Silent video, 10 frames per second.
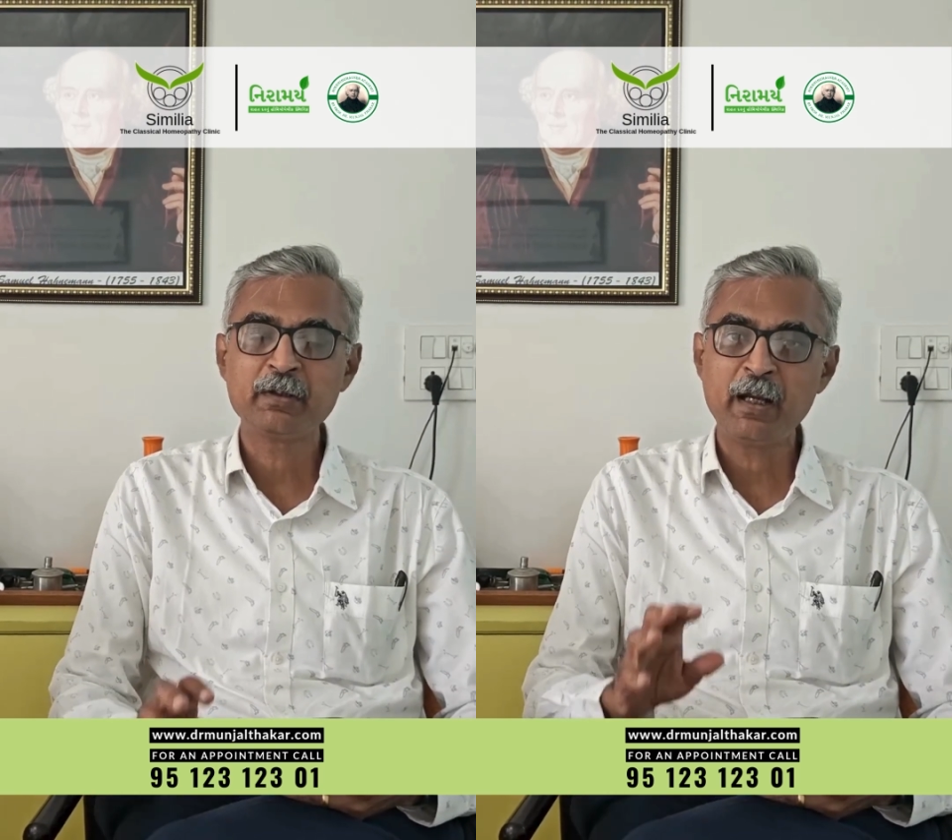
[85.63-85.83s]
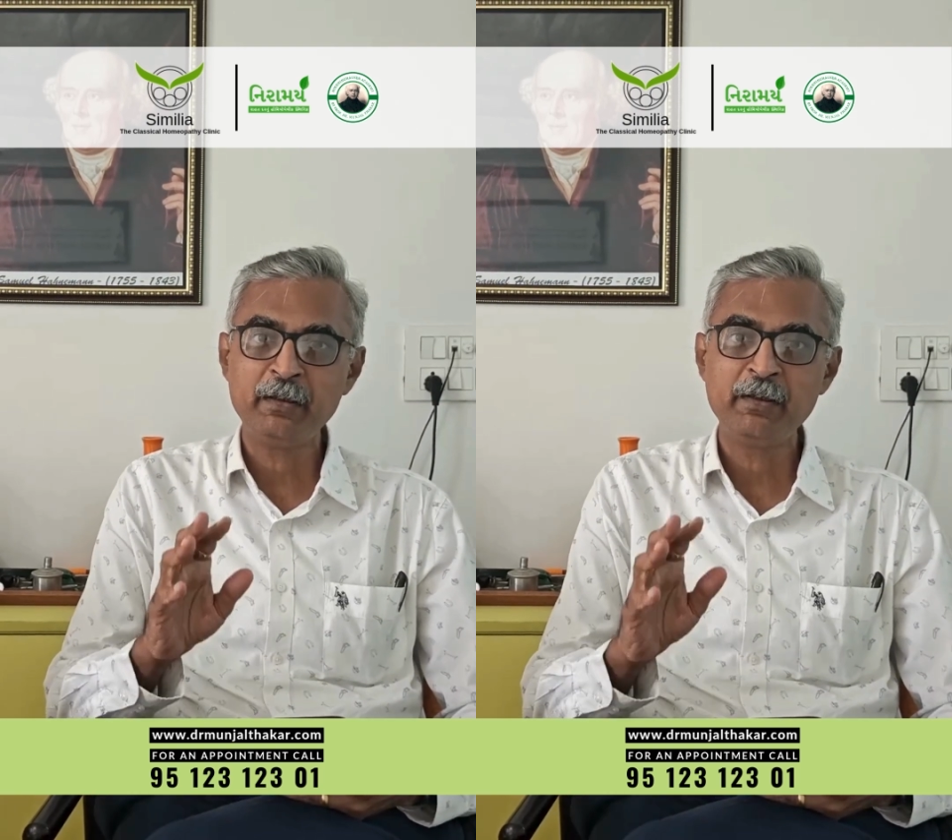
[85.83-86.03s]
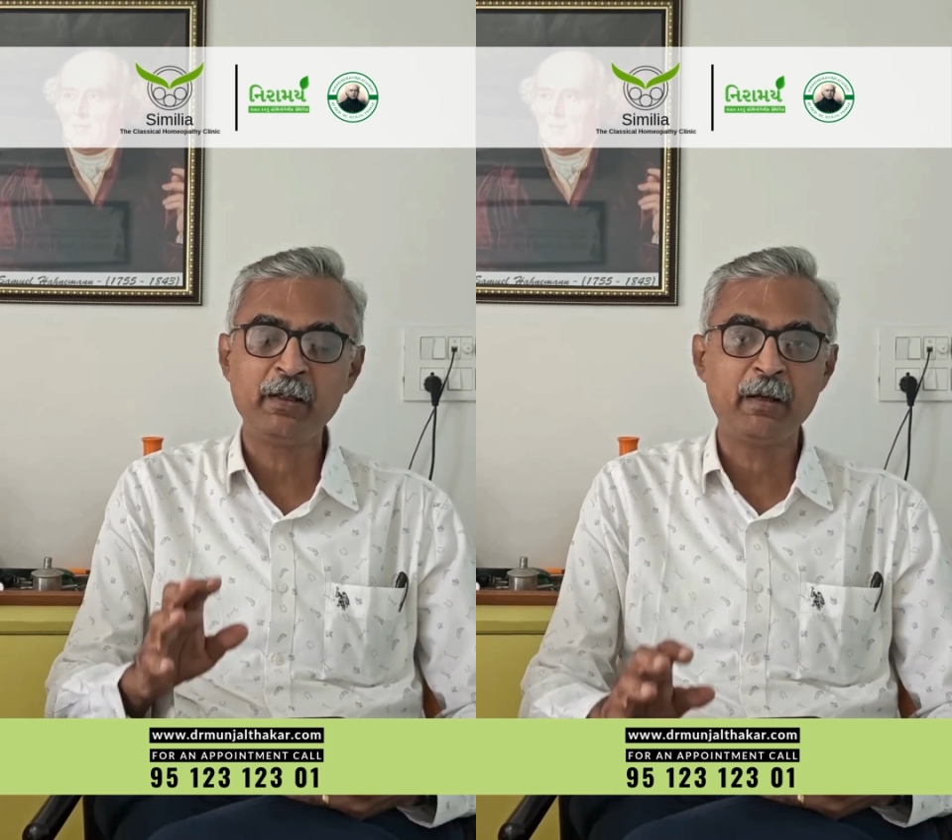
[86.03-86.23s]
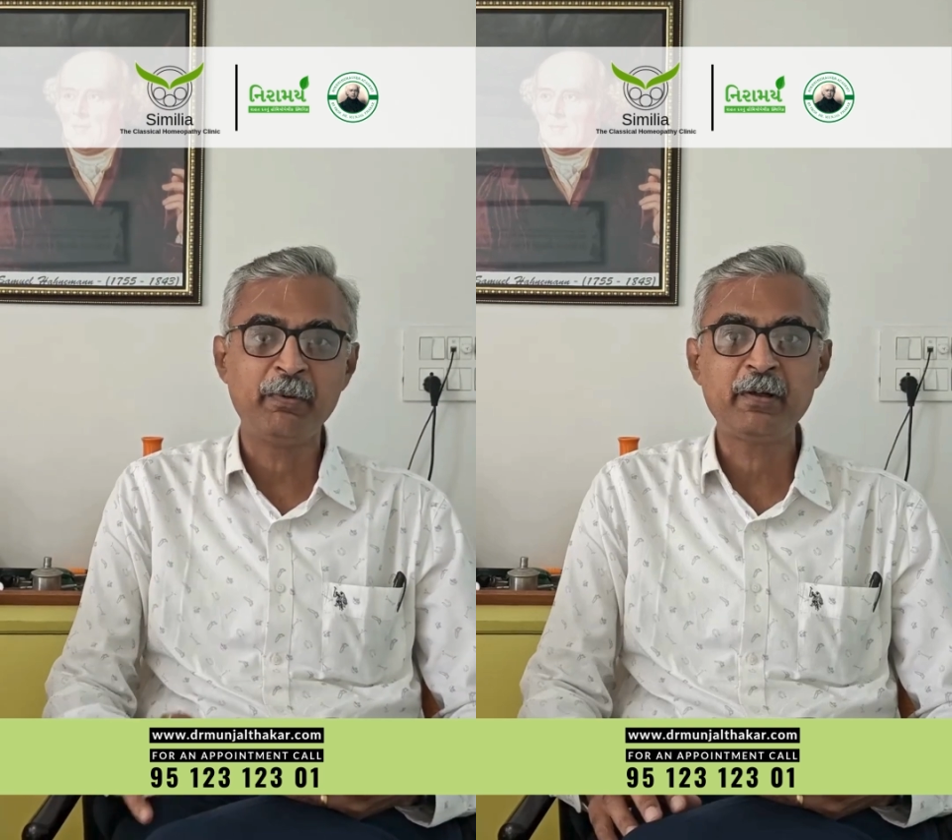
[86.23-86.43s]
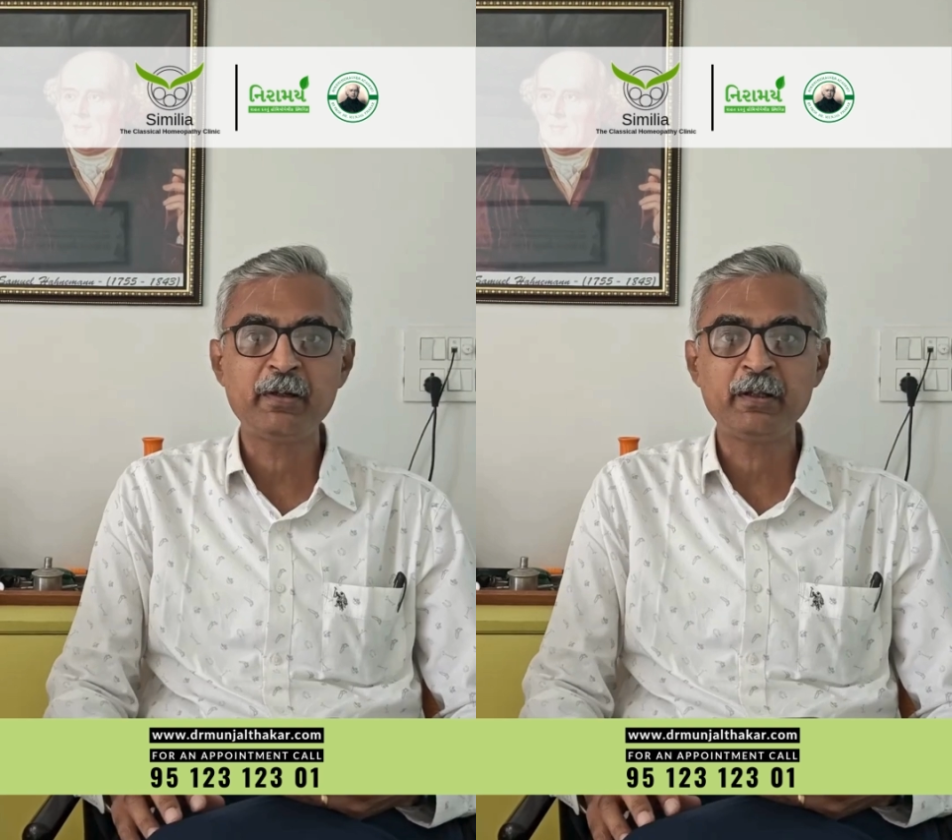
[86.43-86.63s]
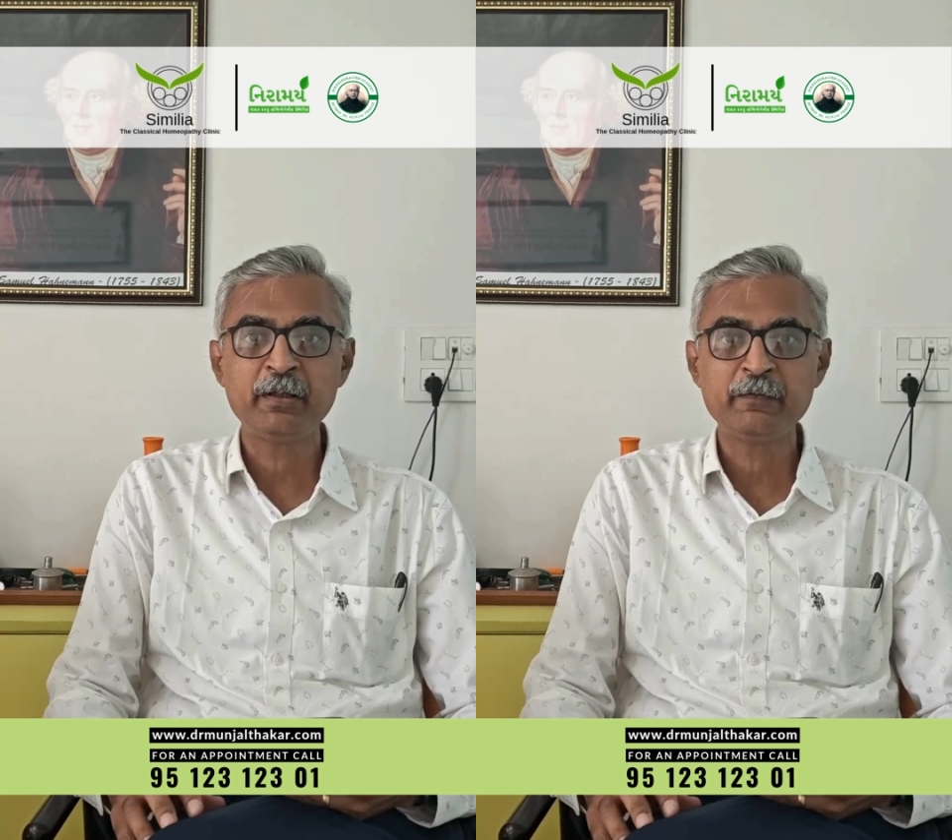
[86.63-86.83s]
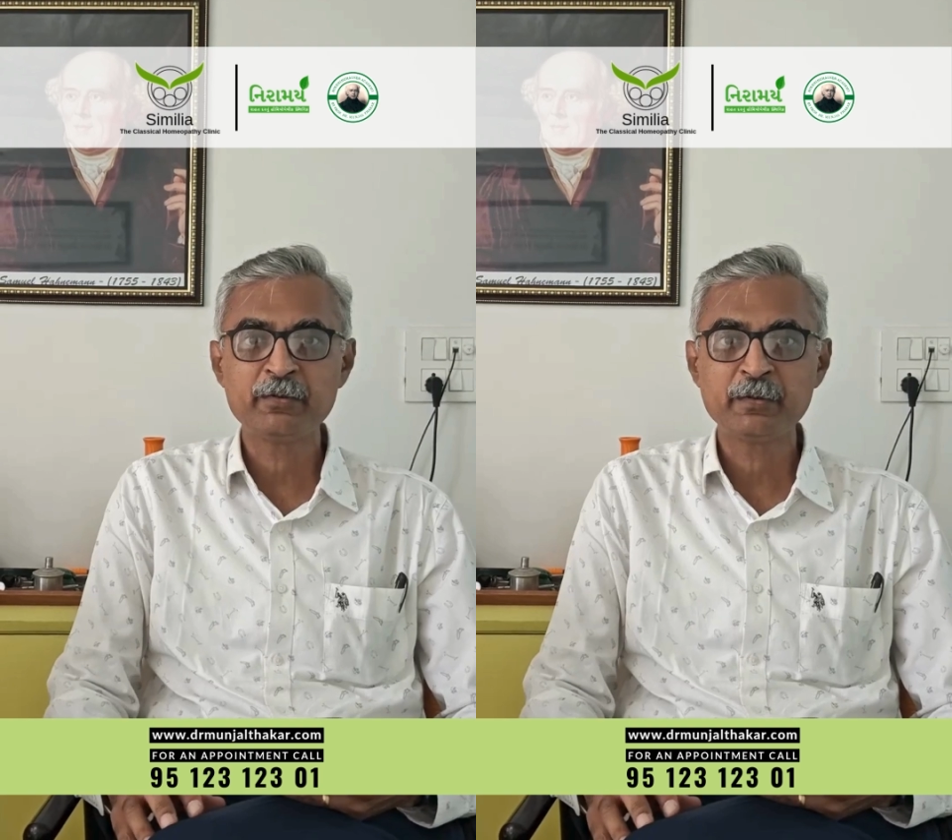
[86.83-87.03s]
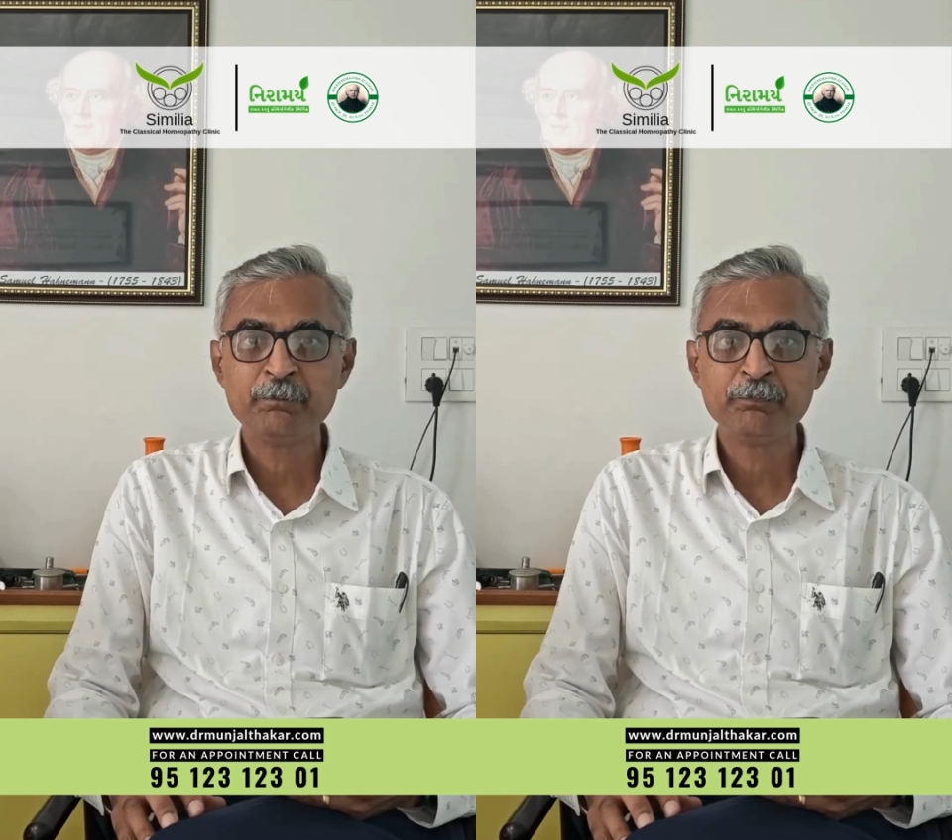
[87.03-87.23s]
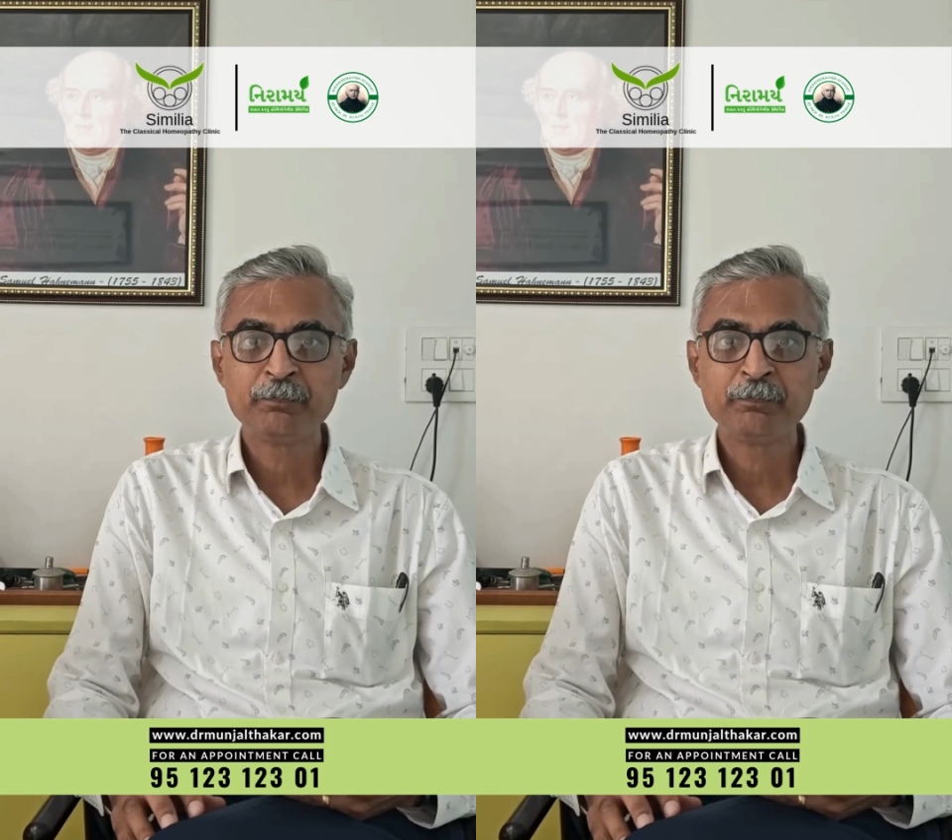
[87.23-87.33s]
and the repertory gives.